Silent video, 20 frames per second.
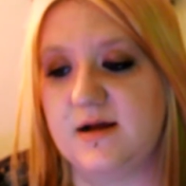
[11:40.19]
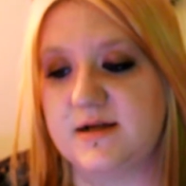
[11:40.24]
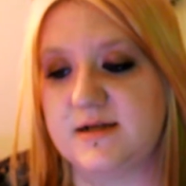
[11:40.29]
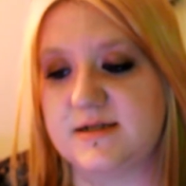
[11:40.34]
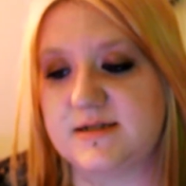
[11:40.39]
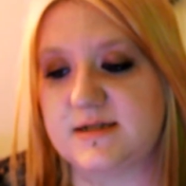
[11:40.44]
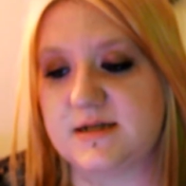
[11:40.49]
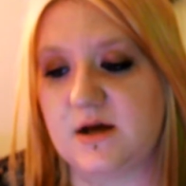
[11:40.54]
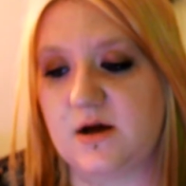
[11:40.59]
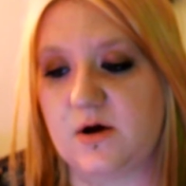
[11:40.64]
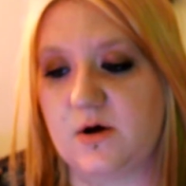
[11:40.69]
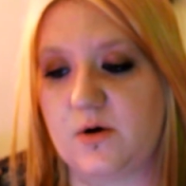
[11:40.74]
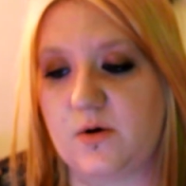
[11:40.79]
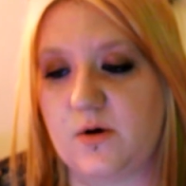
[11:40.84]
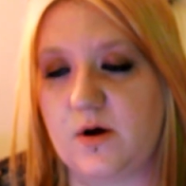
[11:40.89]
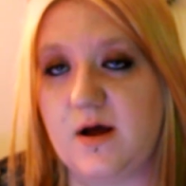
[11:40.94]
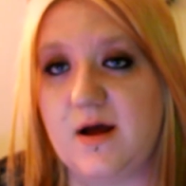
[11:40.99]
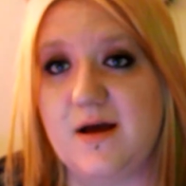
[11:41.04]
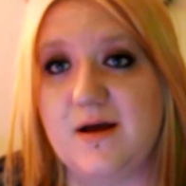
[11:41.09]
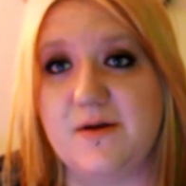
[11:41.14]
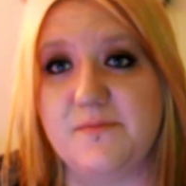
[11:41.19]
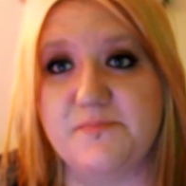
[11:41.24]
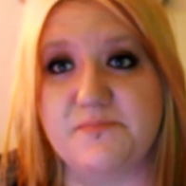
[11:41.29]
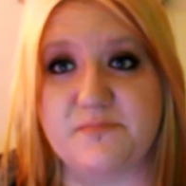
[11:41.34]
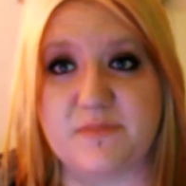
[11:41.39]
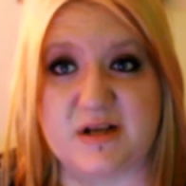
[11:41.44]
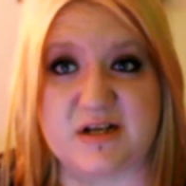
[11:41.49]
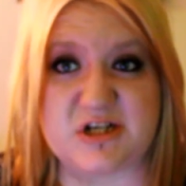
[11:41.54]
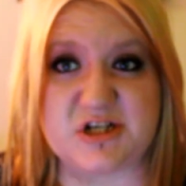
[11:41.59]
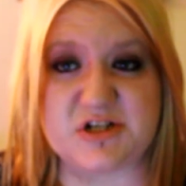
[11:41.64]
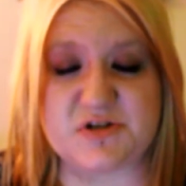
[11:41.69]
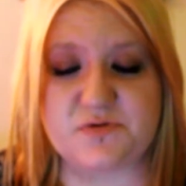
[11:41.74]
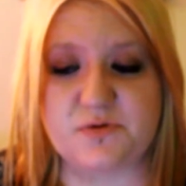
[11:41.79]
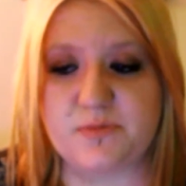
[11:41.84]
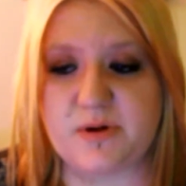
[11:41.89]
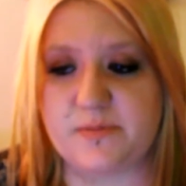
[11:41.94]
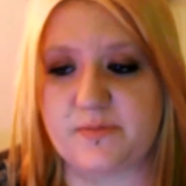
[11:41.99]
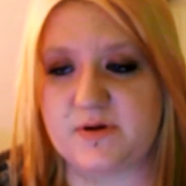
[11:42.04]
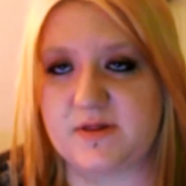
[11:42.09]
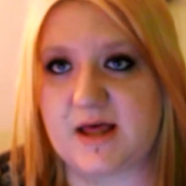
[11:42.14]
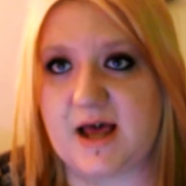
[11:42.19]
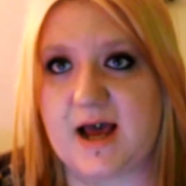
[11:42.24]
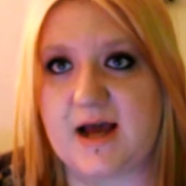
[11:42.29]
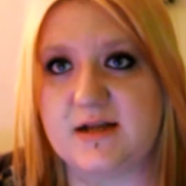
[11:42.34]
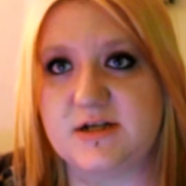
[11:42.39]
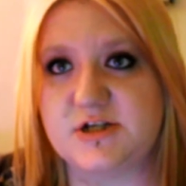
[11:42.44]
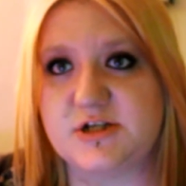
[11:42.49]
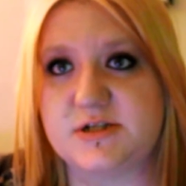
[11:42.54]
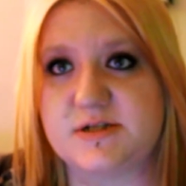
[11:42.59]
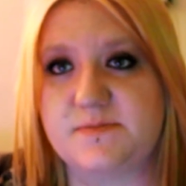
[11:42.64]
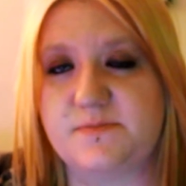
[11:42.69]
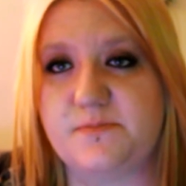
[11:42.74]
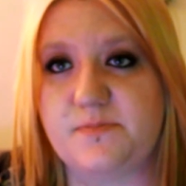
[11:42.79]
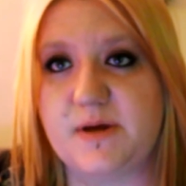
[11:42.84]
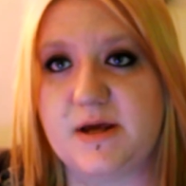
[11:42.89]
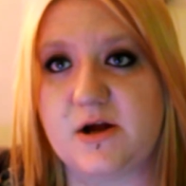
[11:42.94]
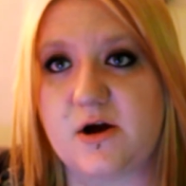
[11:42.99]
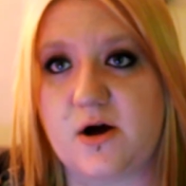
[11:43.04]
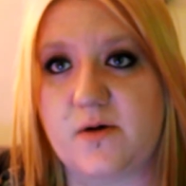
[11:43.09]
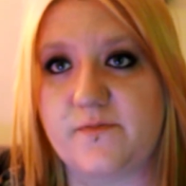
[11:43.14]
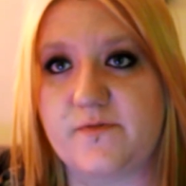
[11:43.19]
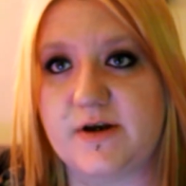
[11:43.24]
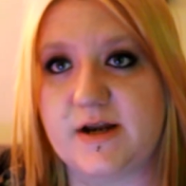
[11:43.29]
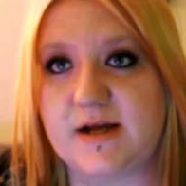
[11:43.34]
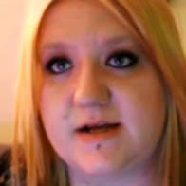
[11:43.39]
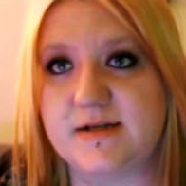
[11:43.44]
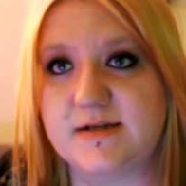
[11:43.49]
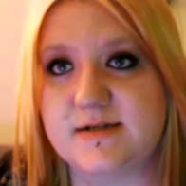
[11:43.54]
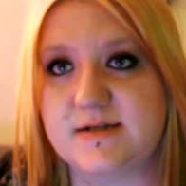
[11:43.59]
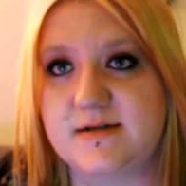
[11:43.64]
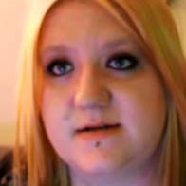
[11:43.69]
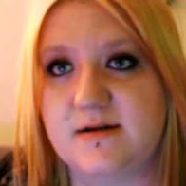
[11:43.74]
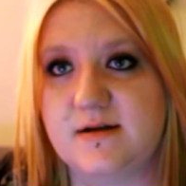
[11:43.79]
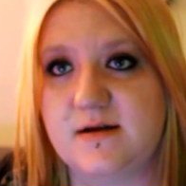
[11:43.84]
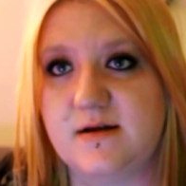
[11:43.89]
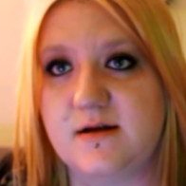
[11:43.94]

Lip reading: So just remember that, just be confident.